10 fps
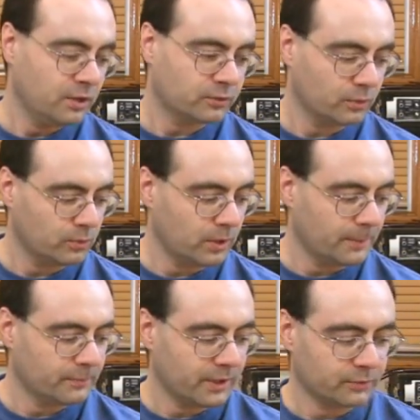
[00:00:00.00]
So
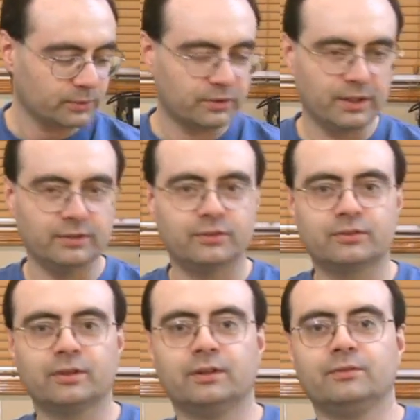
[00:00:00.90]
um, that's what
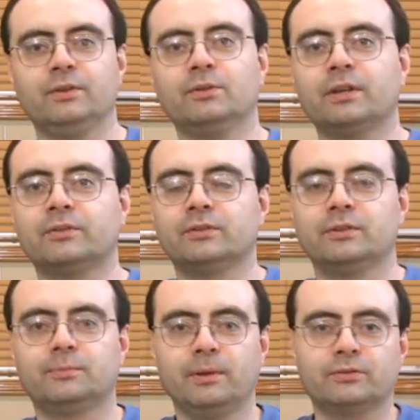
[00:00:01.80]
today's uh, video
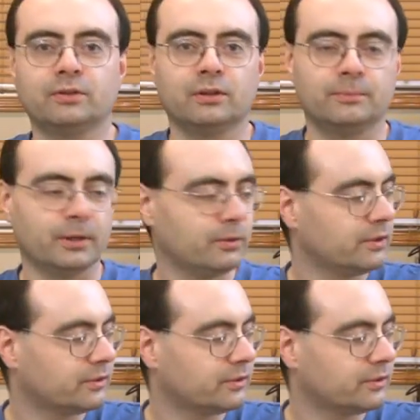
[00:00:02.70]
lesson is basically all about.